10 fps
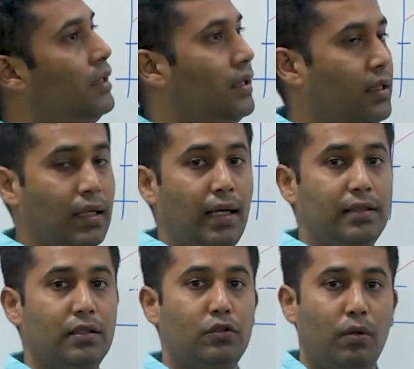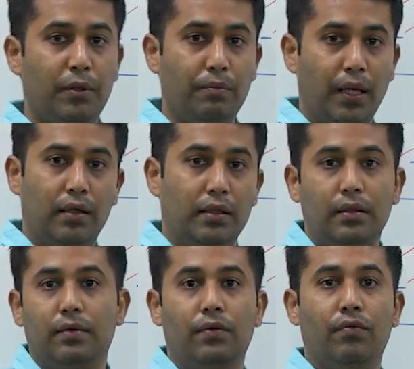in an isentropic manner,
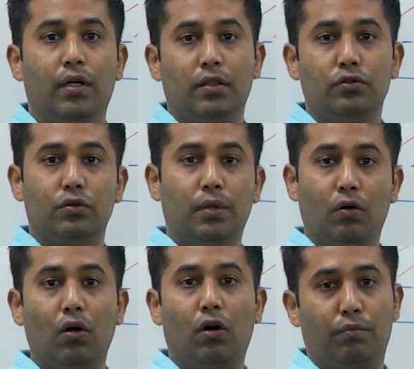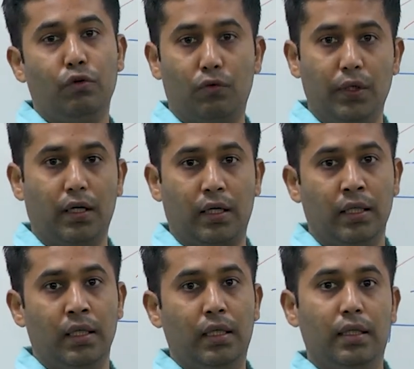we will consume a whole lot more work
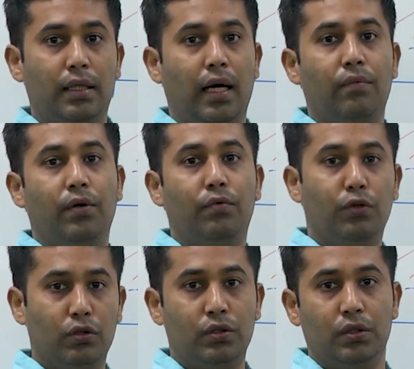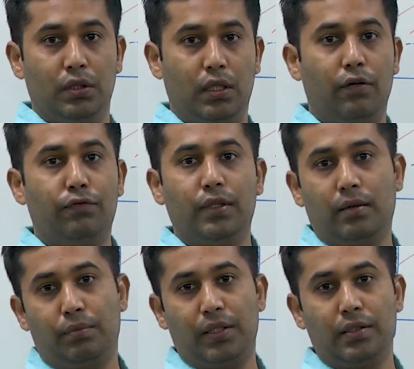than we would if we
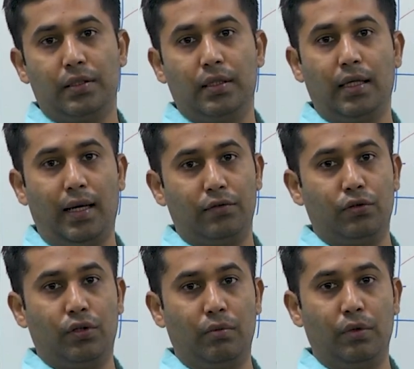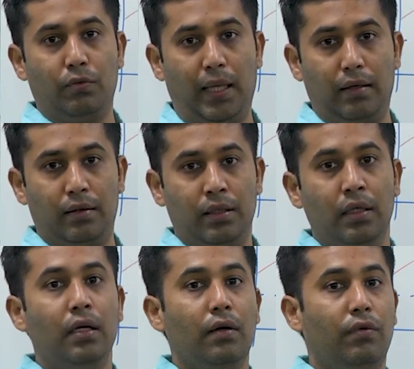compress it in an isothermal manner.
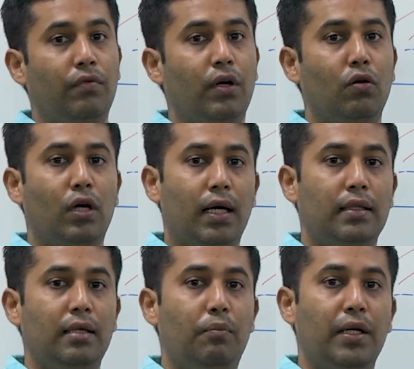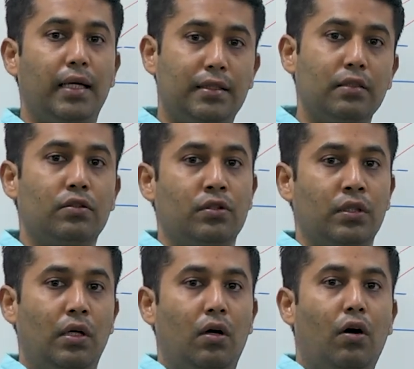We will look at the implications
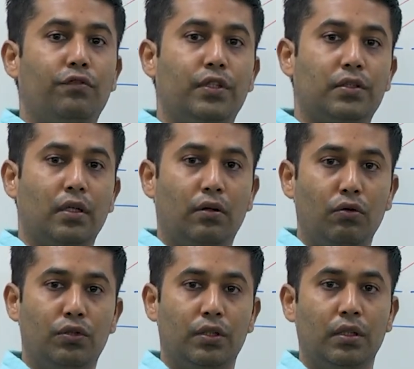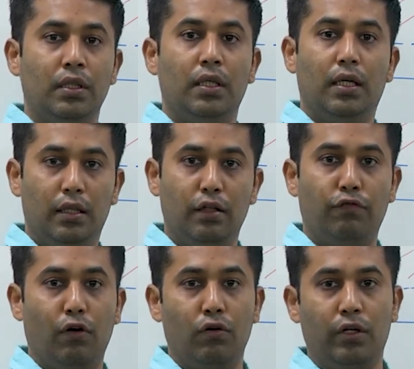of this conclusion in the
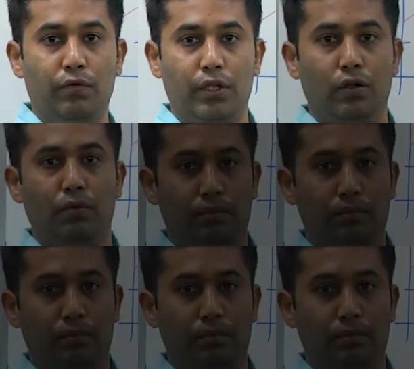following video.